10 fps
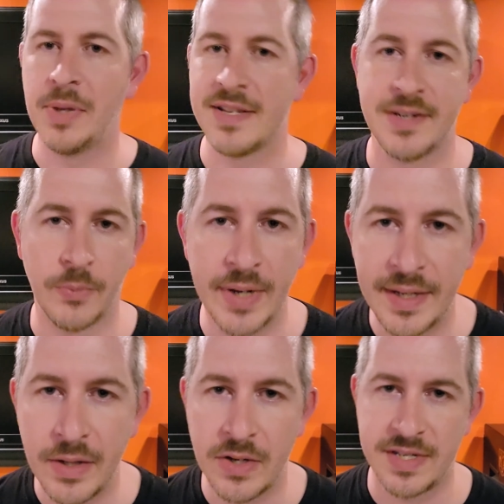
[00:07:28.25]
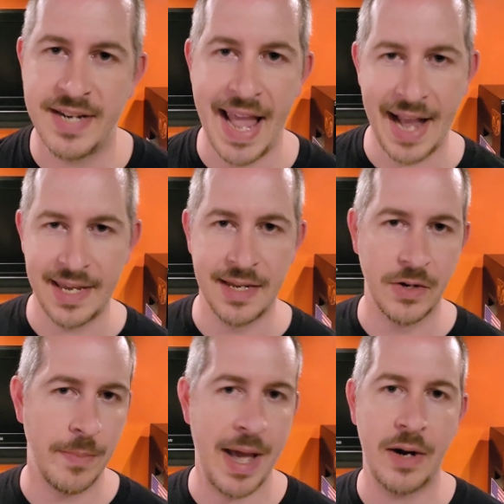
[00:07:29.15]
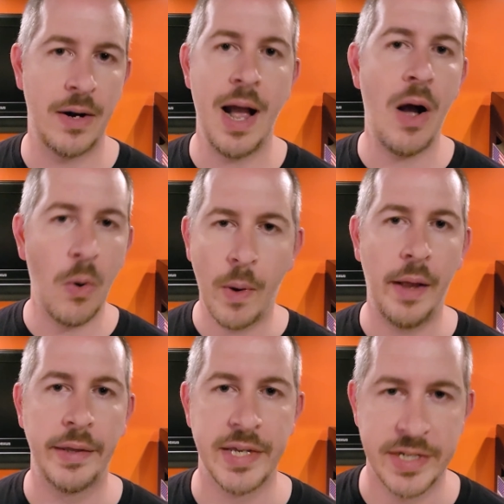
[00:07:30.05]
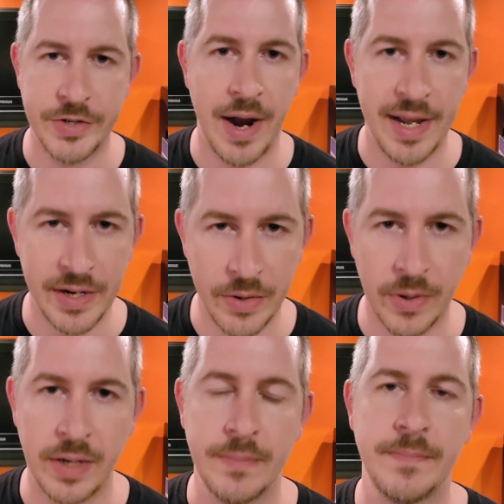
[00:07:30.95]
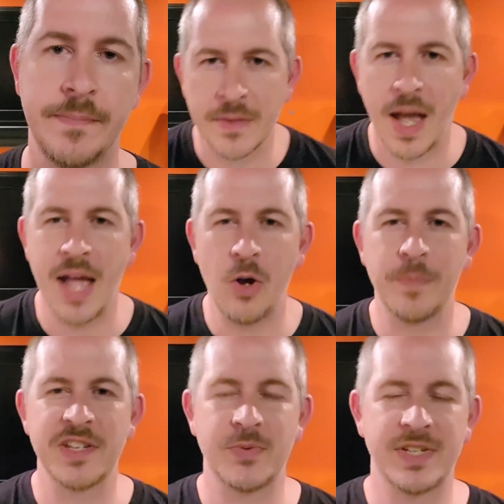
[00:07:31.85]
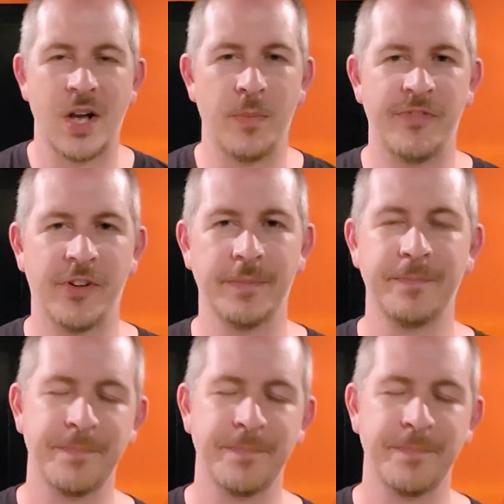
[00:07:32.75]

Plus, it really looks tacky no matter how well you try to do it. I hope this was helpful.